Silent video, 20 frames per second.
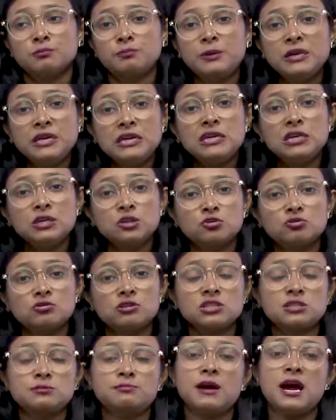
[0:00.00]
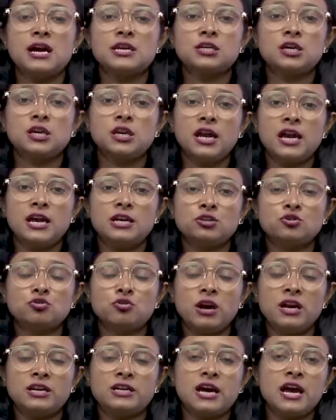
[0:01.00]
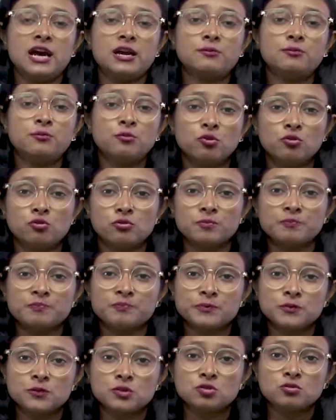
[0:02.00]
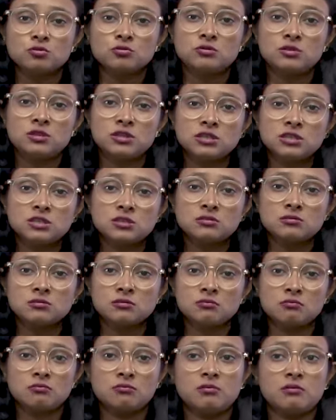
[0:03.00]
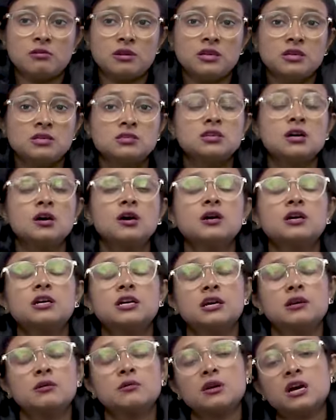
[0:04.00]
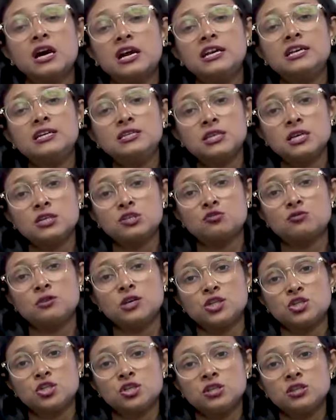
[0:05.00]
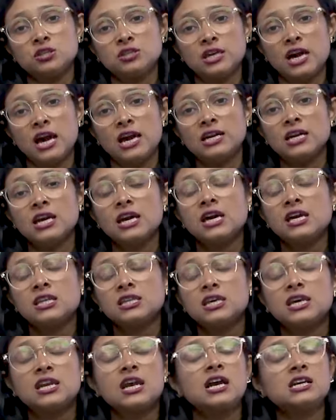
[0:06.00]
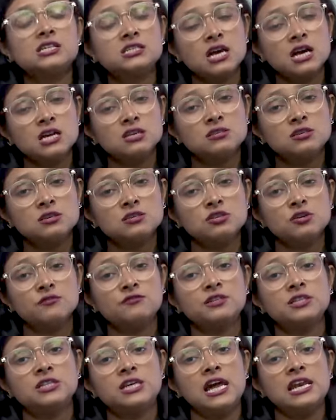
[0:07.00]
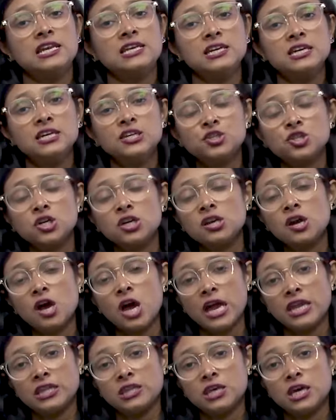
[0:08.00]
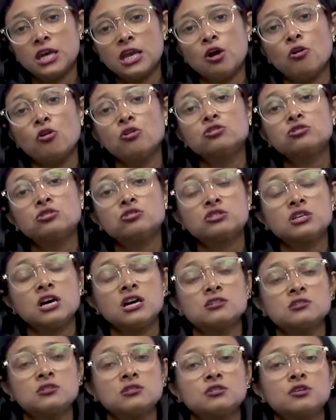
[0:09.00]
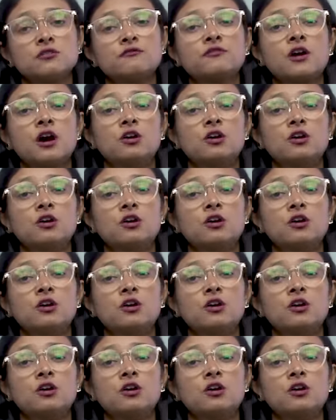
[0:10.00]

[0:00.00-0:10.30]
be into this matter and to attack more. So this is the current situation, that there are chances of retaliation and there are also chances of